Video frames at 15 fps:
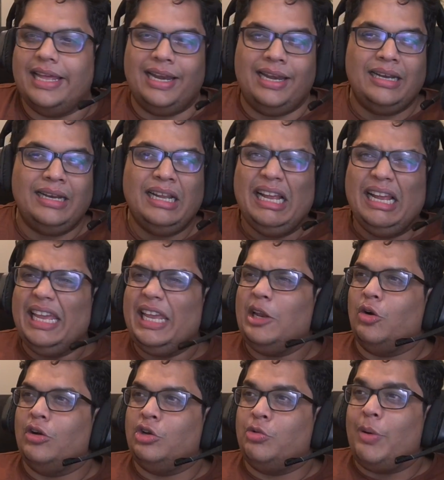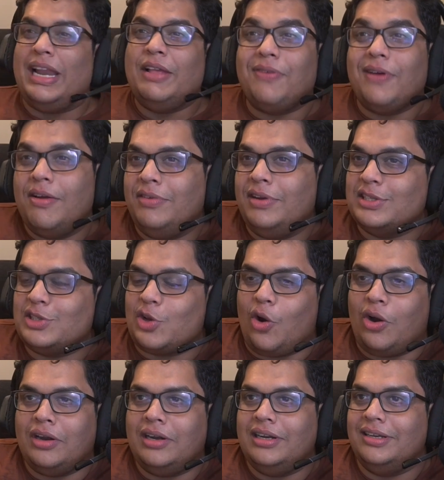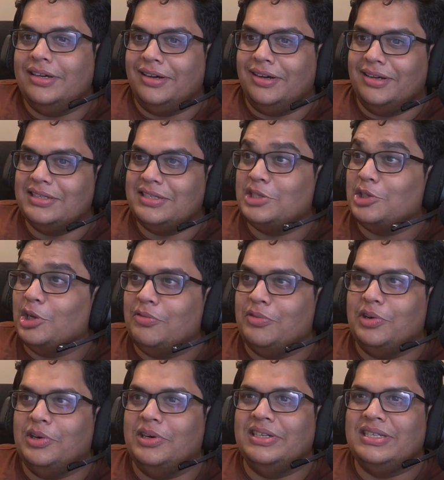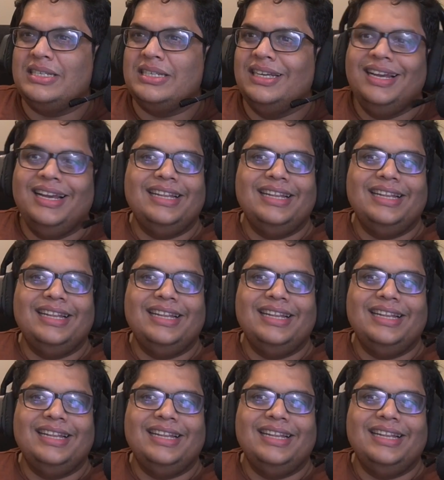They're in, you know, 25 Discord uh, servers